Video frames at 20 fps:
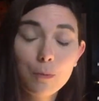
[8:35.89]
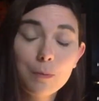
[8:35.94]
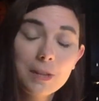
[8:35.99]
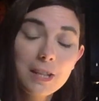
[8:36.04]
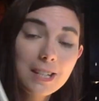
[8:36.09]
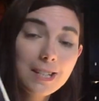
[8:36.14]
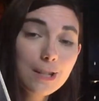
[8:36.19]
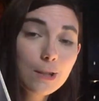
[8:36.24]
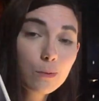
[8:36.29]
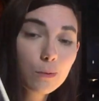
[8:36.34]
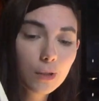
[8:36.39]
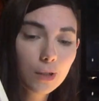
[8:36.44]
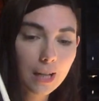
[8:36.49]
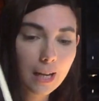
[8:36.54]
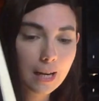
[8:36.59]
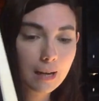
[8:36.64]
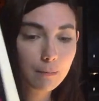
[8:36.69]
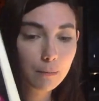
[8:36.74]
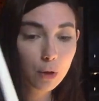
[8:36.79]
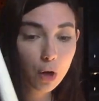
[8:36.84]
But this is what
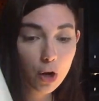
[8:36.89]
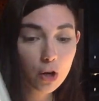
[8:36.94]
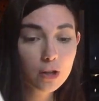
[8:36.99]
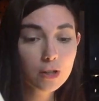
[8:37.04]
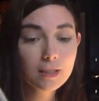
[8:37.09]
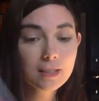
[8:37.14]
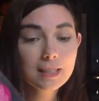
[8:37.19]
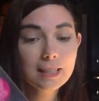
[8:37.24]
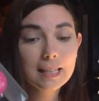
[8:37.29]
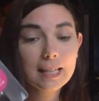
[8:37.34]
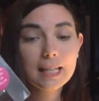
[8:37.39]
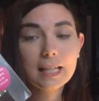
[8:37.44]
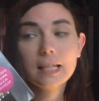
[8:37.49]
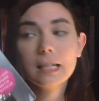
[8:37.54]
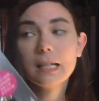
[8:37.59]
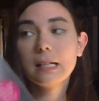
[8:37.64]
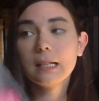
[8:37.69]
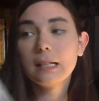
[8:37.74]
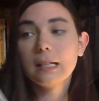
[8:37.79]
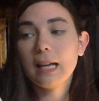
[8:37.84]
I am currently
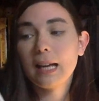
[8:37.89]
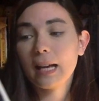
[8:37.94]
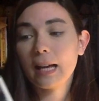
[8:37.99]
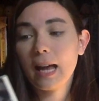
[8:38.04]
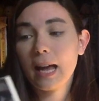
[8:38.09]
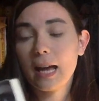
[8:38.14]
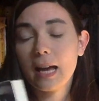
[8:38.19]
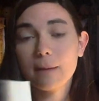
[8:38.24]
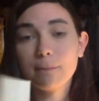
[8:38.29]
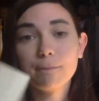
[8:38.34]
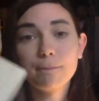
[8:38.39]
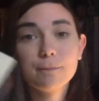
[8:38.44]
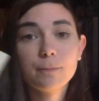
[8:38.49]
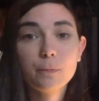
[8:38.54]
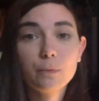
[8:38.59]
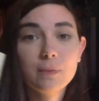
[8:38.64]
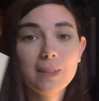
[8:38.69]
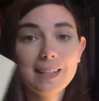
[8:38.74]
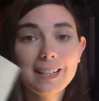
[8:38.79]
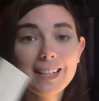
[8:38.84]
um,
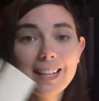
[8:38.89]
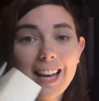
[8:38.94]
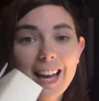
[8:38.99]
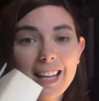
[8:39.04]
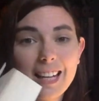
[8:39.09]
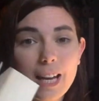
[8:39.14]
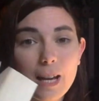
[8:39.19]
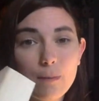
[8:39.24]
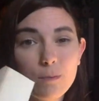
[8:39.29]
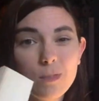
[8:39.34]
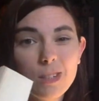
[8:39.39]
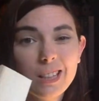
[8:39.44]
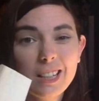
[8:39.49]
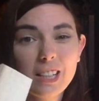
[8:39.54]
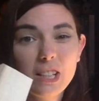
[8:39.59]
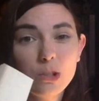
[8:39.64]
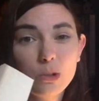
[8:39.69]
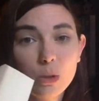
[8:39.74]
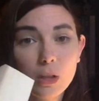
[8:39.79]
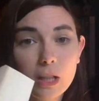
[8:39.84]
reading, and I am really
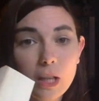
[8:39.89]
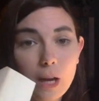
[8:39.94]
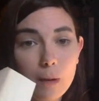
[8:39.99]
enjoying it.